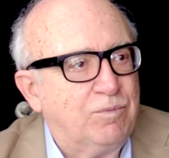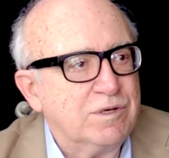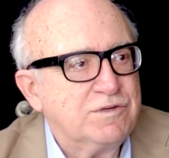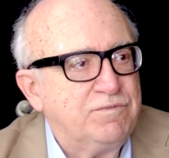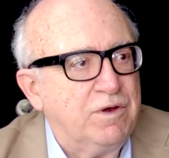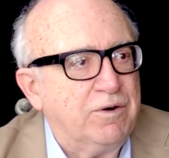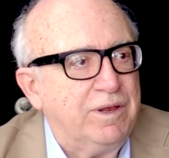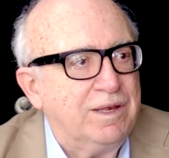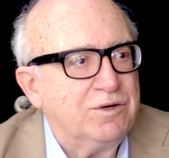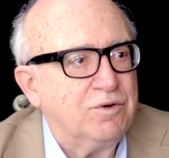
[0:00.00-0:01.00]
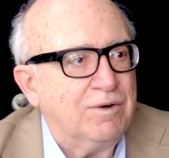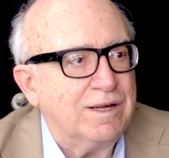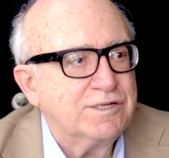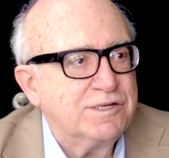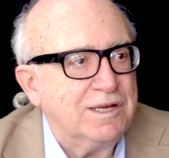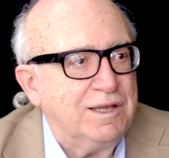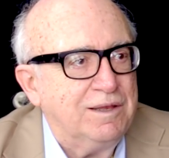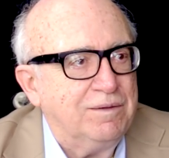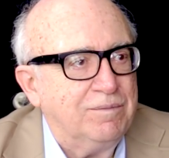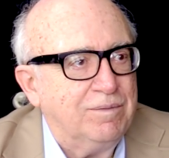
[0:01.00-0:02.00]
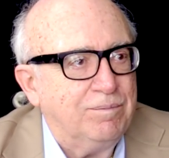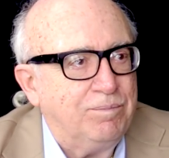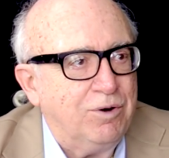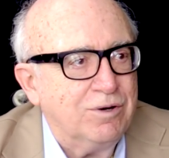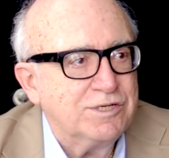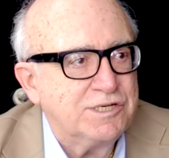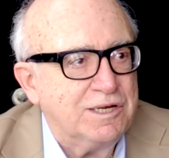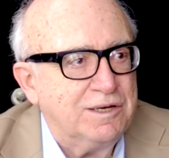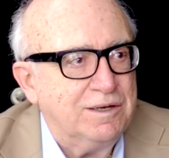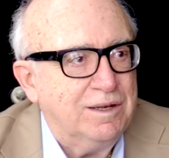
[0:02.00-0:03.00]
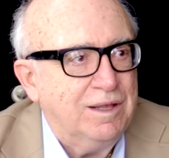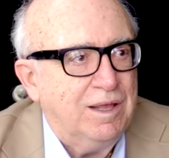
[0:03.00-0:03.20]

was a very interesting person